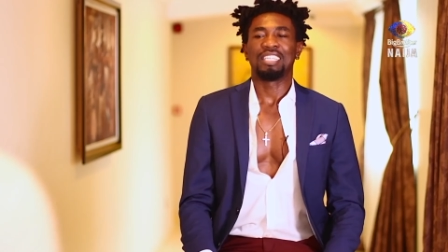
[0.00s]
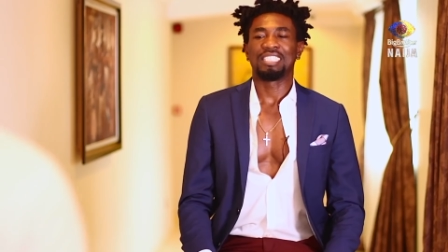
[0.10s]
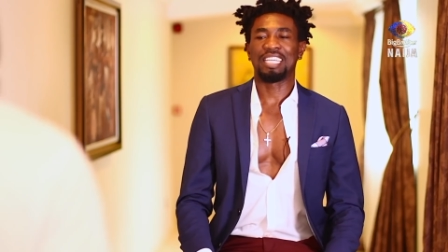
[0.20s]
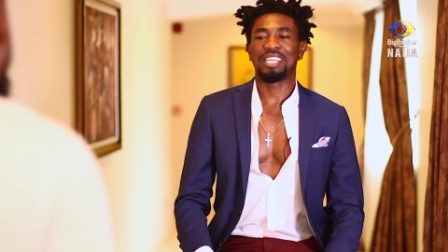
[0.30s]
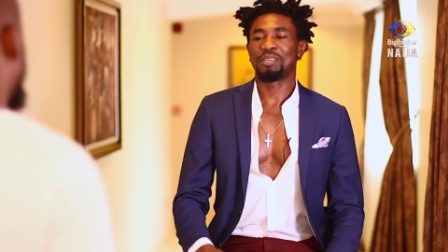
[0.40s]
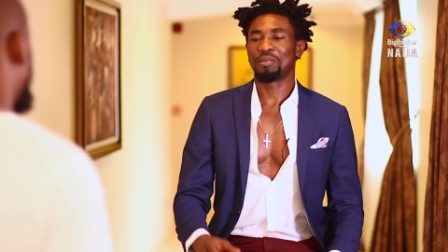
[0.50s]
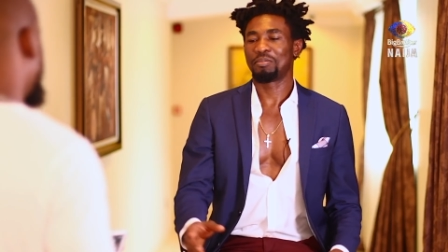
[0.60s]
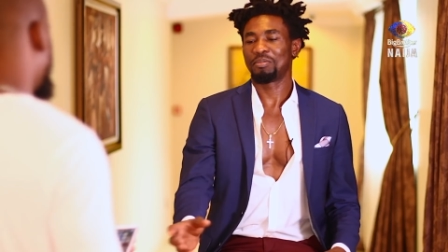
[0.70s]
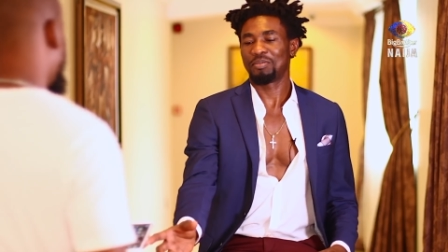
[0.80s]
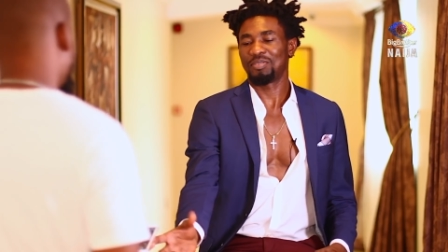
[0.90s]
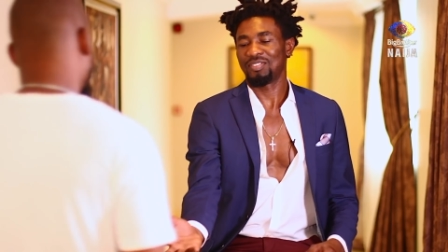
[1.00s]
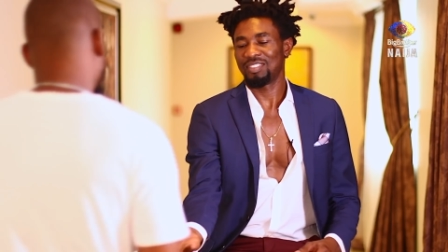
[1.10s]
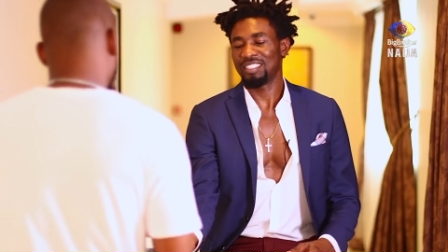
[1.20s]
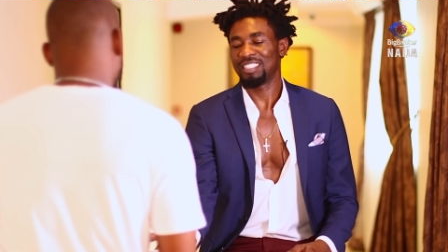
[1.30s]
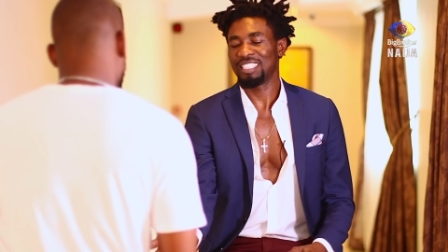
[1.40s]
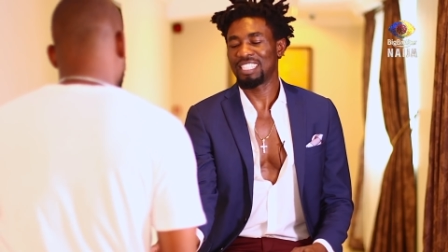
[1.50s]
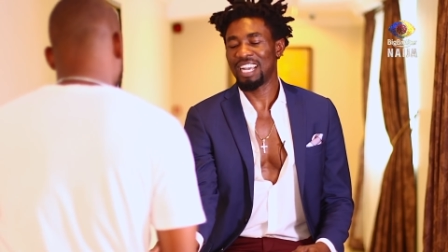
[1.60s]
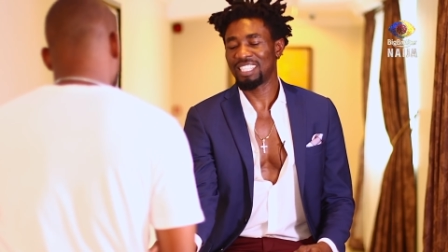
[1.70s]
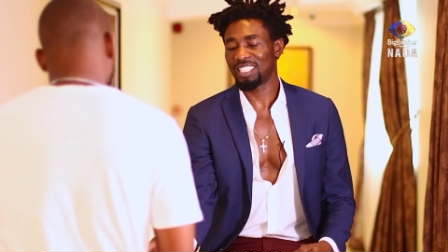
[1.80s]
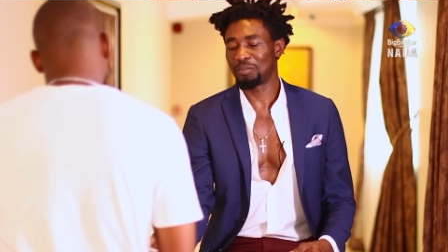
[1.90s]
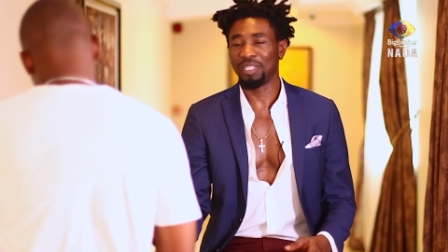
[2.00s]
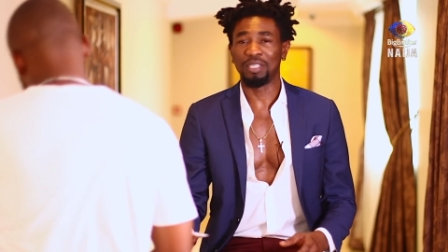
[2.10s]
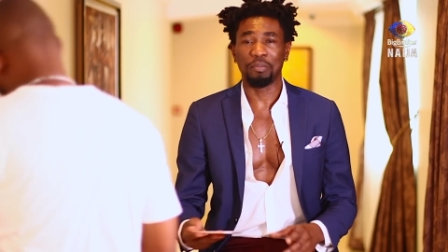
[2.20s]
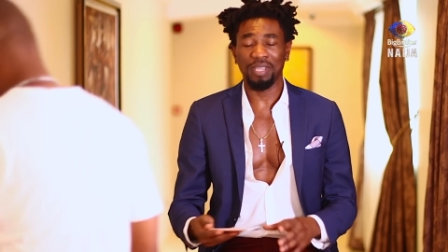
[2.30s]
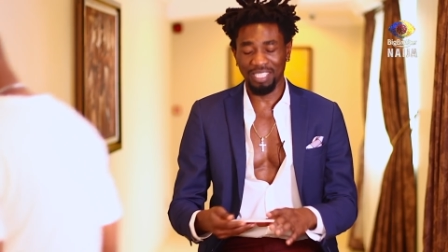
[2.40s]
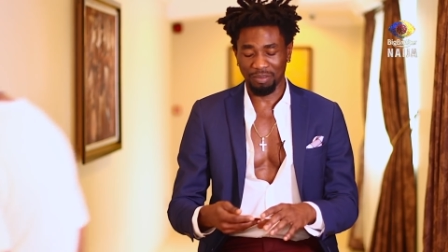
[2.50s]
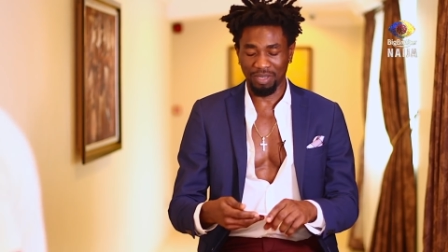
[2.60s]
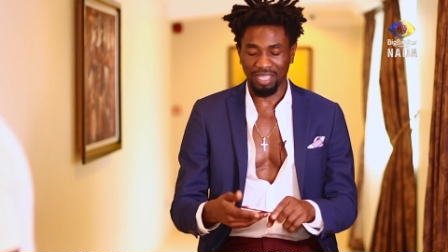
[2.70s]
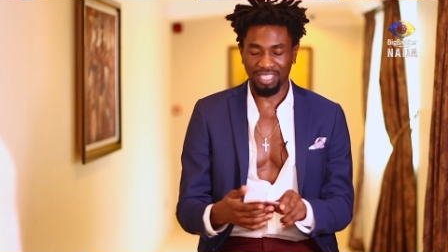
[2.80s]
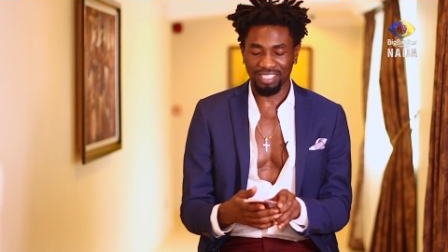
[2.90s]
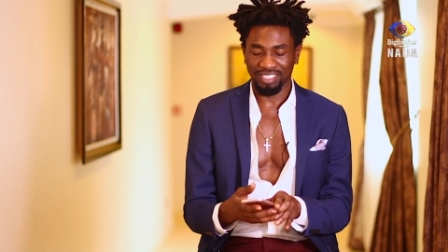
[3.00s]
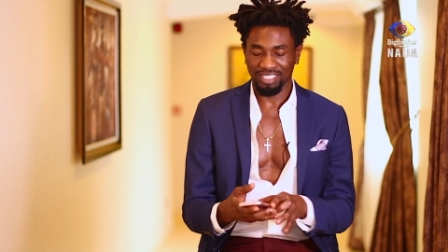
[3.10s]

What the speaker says: Damn, guys, it's been a minute, man.